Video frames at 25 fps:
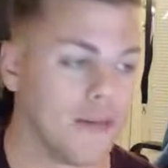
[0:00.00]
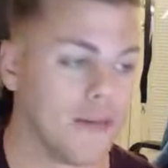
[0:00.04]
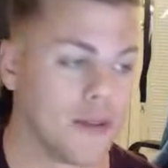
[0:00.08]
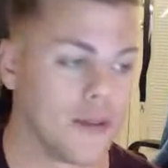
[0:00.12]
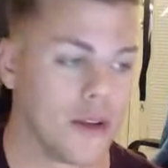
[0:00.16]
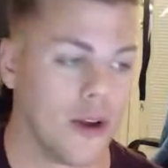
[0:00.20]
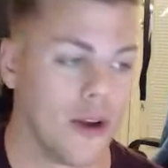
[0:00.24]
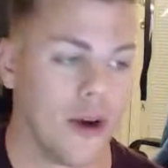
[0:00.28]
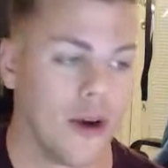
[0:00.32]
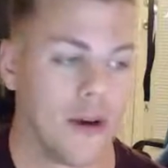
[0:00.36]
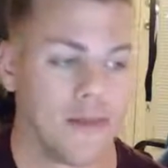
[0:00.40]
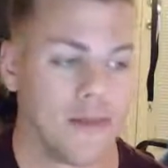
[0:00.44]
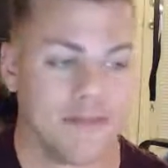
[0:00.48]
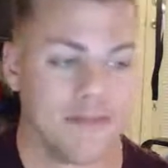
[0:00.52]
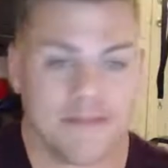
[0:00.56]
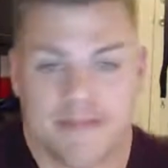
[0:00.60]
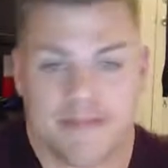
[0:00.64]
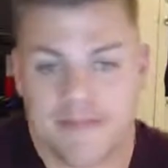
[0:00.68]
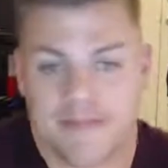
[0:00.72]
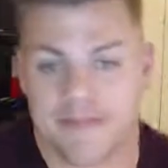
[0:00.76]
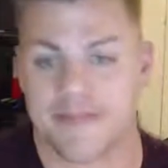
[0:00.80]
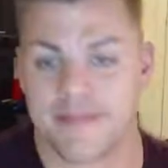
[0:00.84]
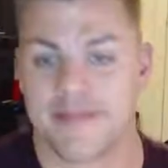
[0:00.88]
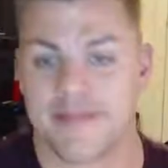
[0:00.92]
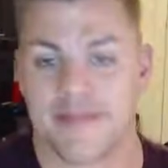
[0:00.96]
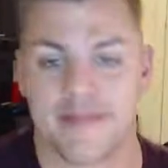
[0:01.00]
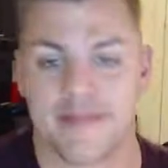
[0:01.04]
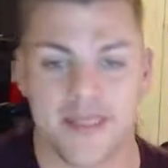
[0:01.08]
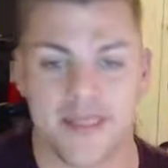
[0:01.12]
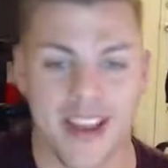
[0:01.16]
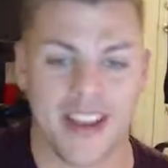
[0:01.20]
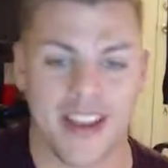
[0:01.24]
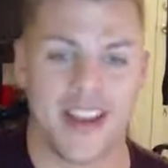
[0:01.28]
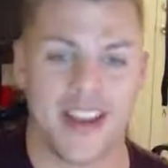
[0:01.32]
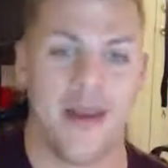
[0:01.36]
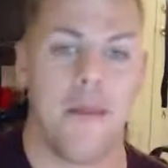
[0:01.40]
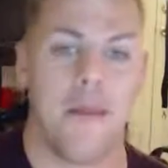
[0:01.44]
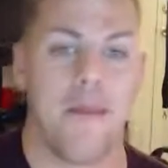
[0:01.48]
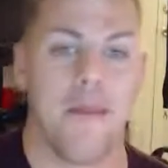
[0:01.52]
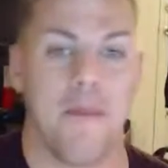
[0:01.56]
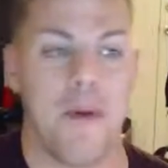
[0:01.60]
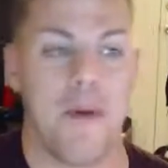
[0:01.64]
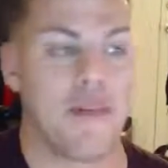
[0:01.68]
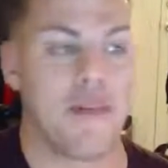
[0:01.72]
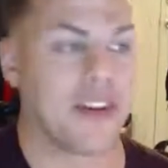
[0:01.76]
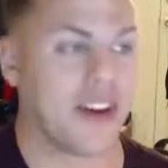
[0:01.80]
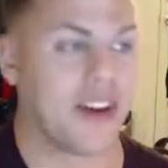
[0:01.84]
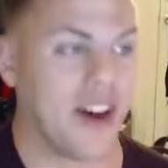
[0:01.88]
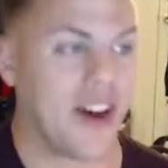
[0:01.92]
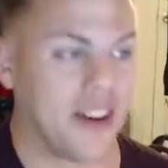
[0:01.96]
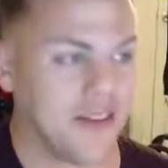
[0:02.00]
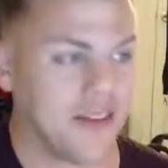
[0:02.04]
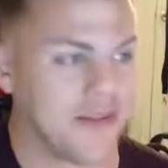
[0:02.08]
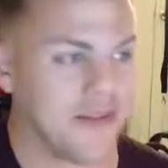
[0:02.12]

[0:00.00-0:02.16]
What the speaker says: So, moving on.